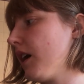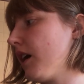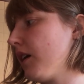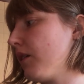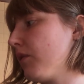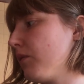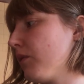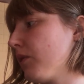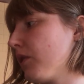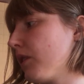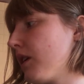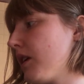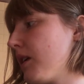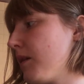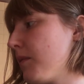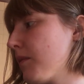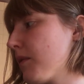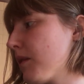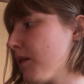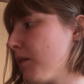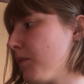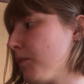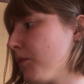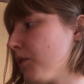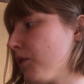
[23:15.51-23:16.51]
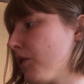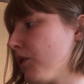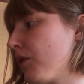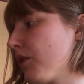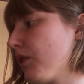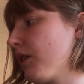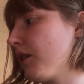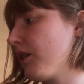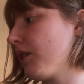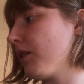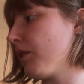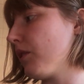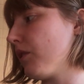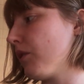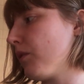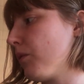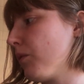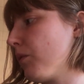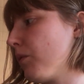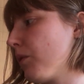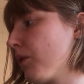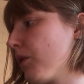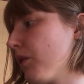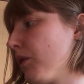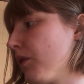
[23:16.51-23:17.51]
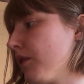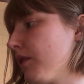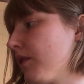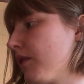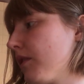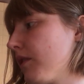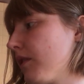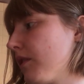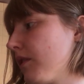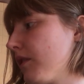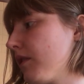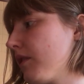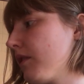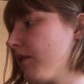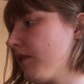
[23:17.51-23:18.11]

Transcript: and will keep them pure in the world's